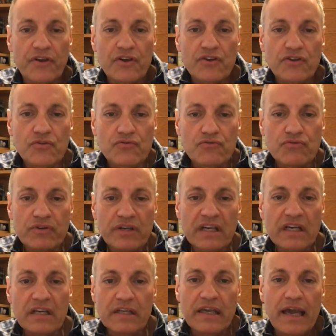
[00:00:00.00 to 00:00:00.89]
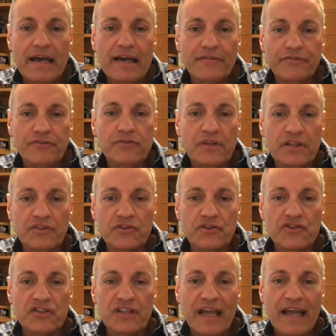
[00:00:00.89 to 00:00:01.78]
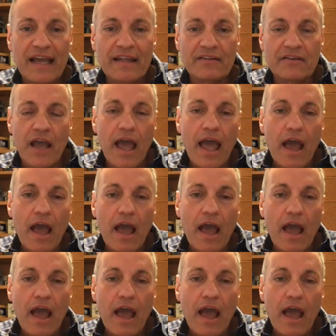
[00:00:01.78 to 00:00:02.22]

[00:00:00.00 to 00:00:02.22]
You really have to understand